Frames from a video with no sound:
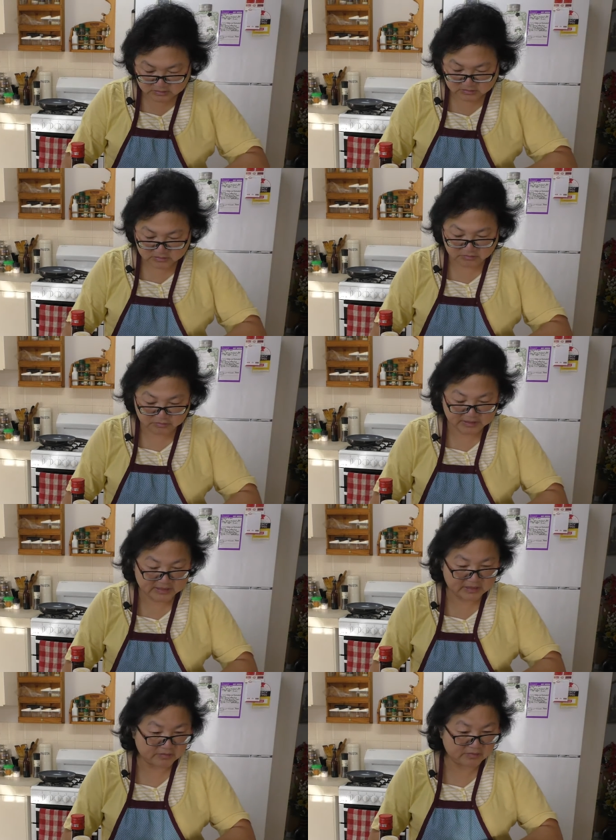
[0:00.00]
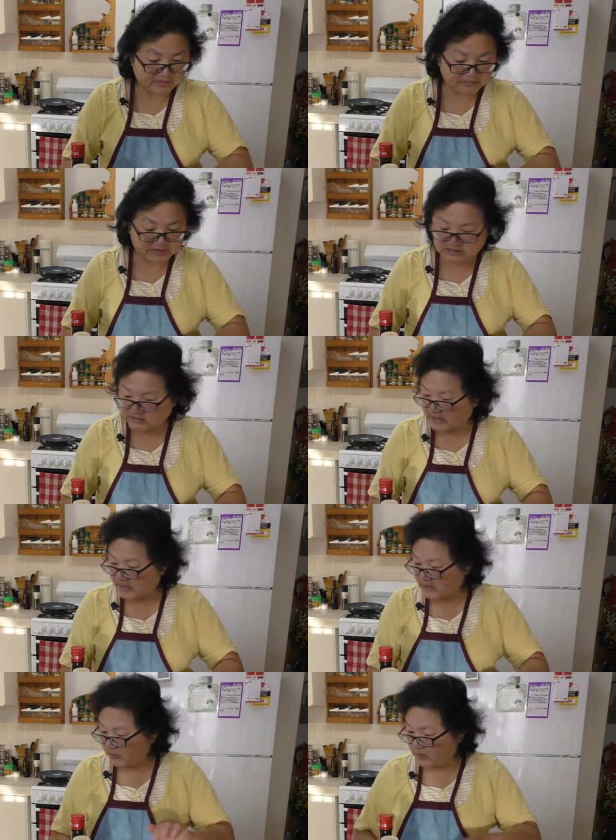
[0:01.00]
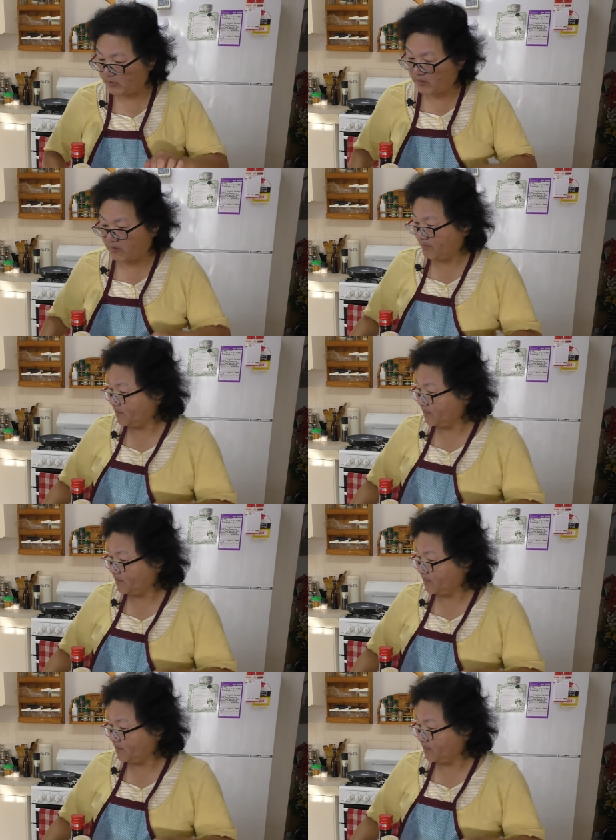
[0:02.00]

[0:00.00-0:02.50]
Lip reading: So okay, you leave this and we will